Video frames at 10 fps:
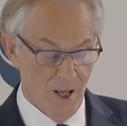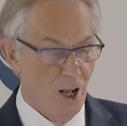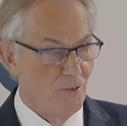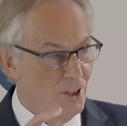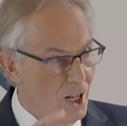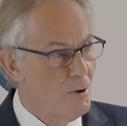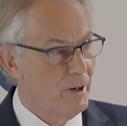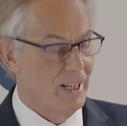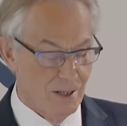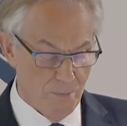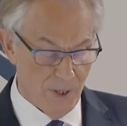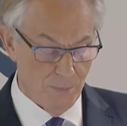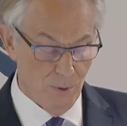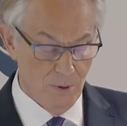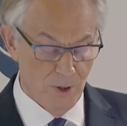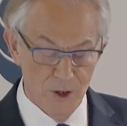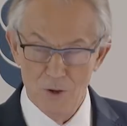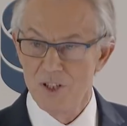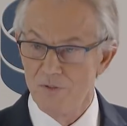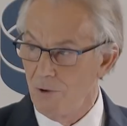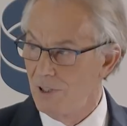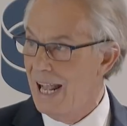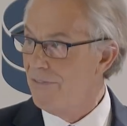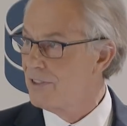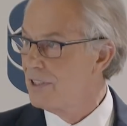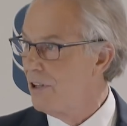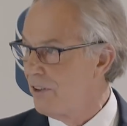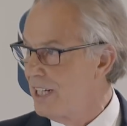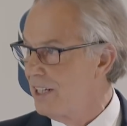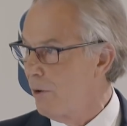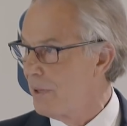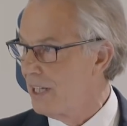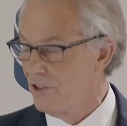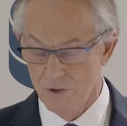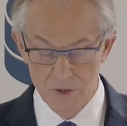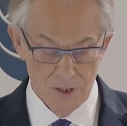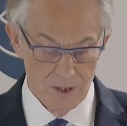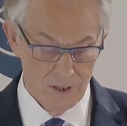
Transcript: of lower-income people who used to vote left on economic issues